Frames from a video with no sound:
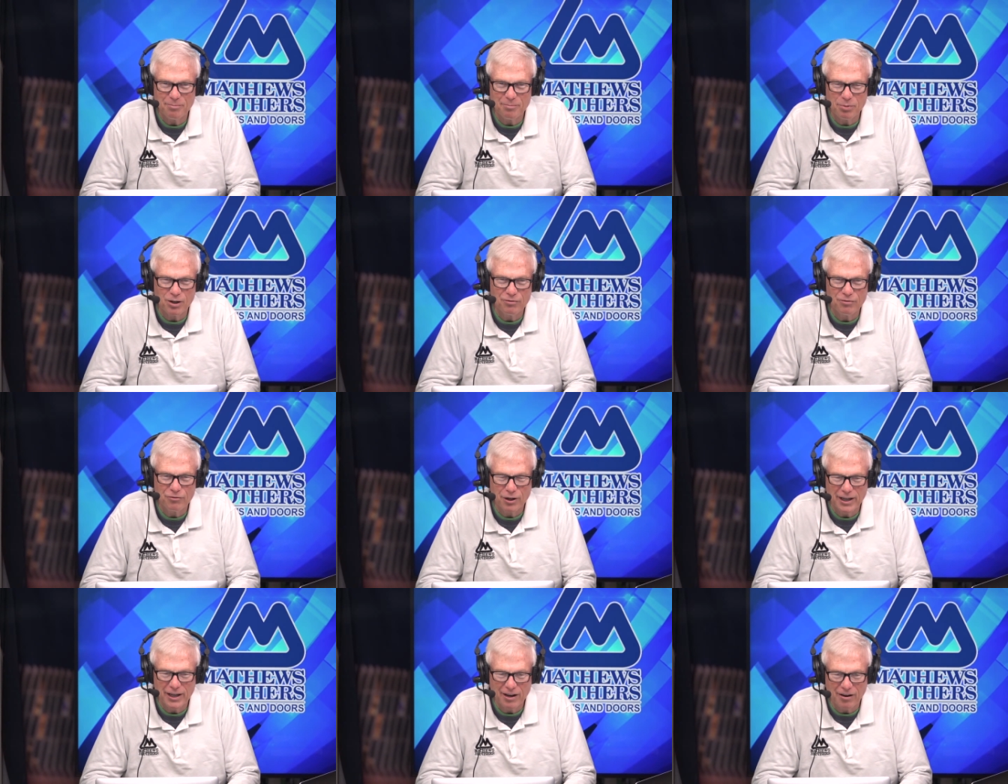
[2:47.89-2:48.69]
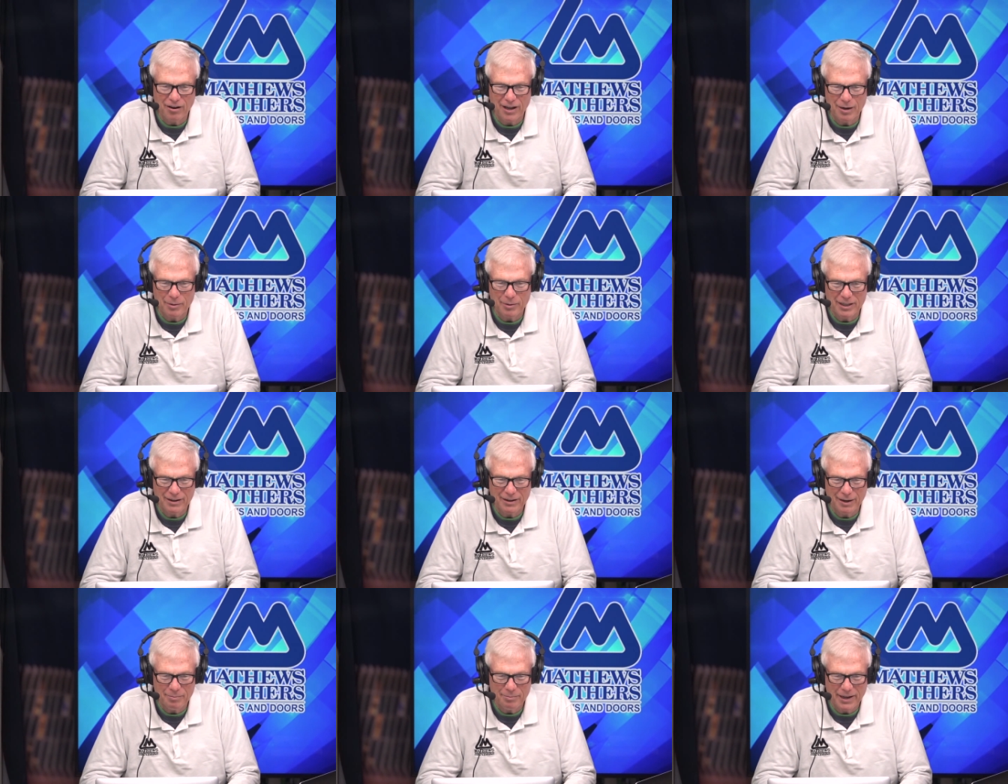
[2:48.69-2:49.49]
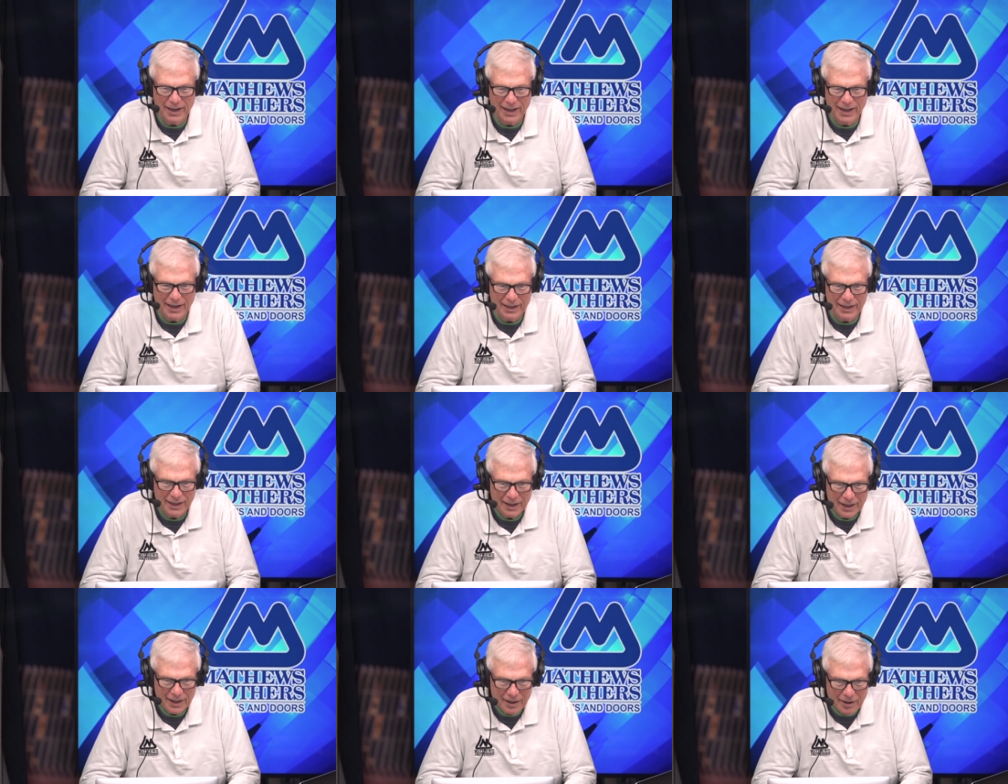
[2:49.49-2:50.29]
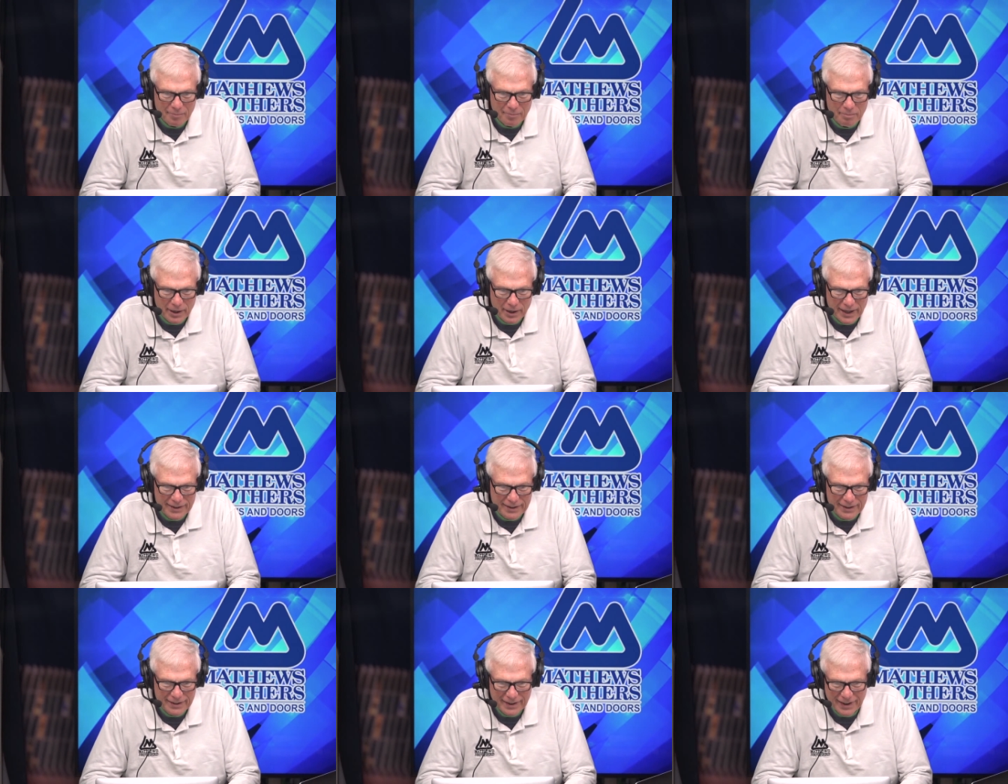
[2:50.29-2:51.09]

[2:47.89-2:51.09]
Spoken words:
pro-free economy type guy. But,